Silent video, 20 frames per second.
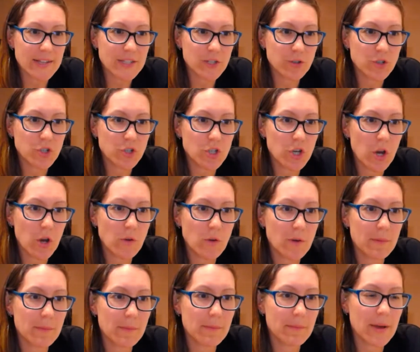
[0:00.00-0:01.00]
So
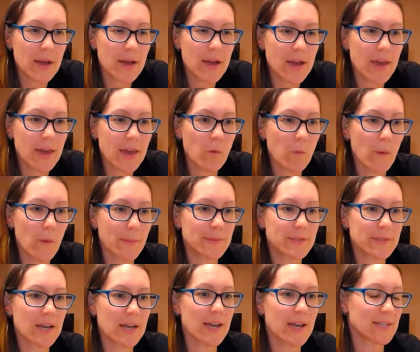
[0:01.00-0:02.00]
Joe, my
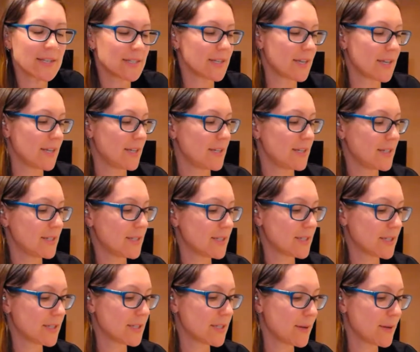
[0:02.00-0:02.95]
website is